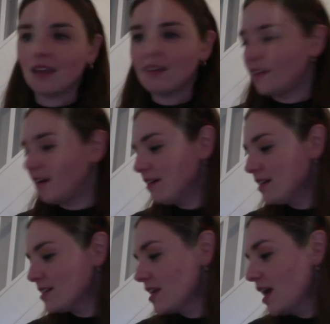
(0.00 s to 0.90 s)
there
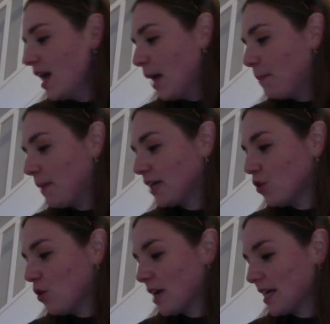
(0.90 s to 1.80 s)
is a big
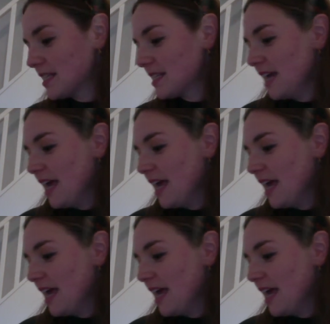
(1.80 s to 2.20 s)
noise,